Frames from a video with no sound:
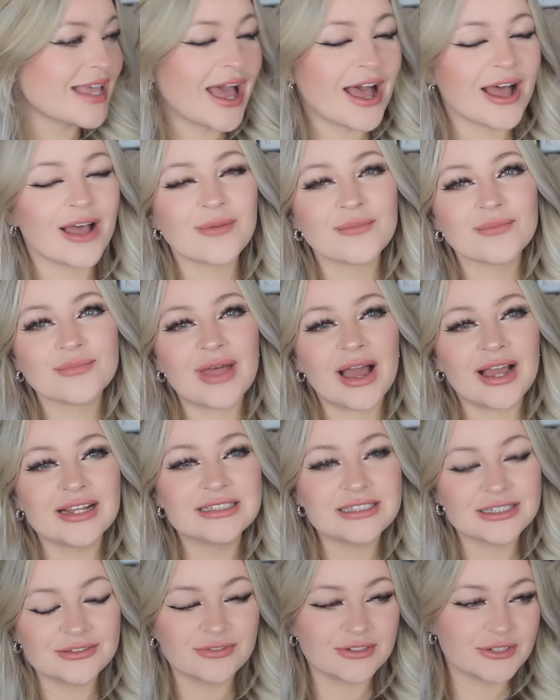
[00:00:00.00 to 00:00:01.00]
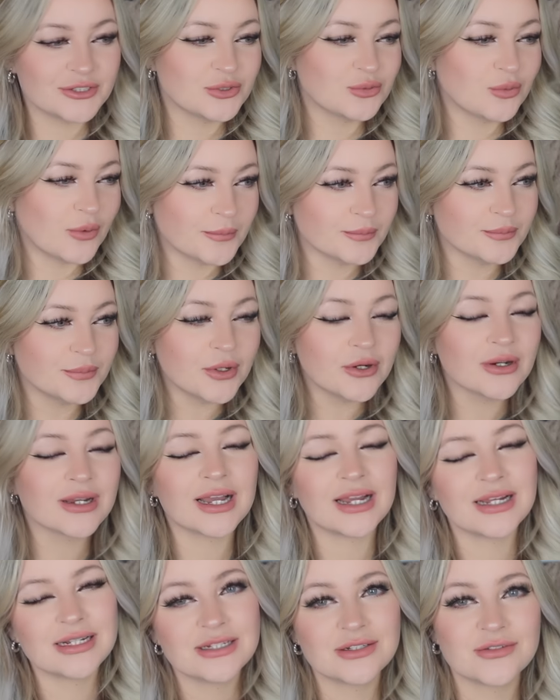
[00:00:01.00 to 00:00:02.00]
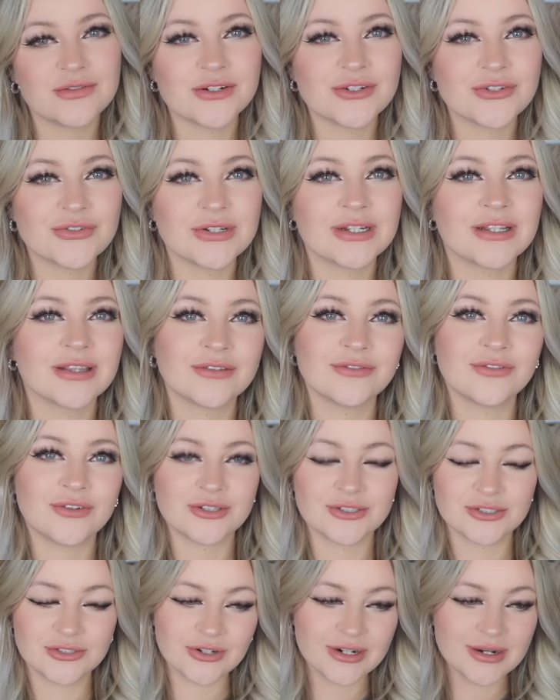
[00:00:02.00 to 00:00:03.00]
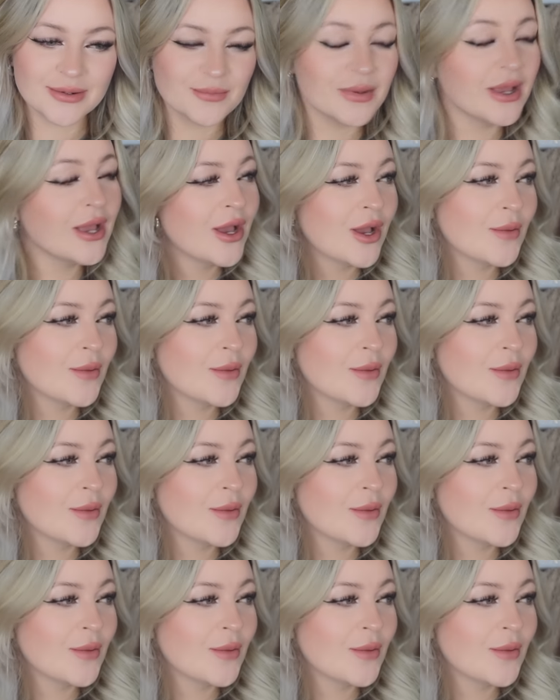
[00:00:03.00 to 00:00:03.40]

Um, I did finish one book, I did finish reading The Forest Grimm,